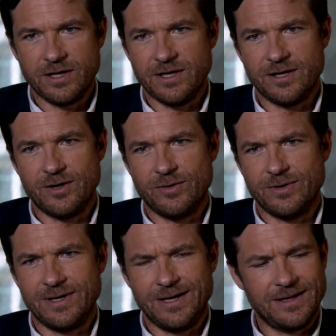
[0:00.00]

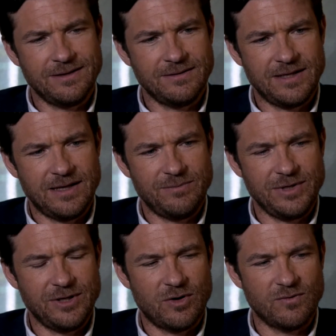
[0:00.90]
and
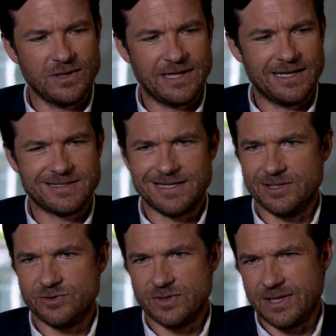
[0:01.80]
be overly
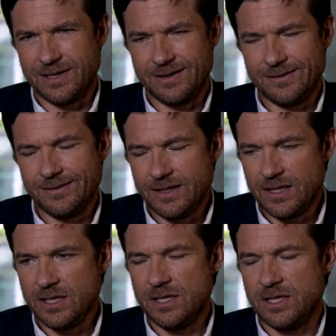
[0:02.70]
eccentric,
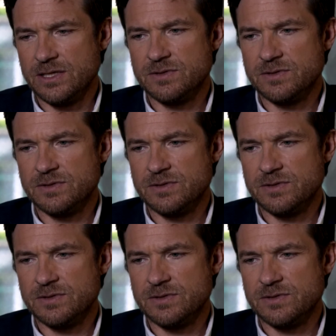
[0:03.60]
and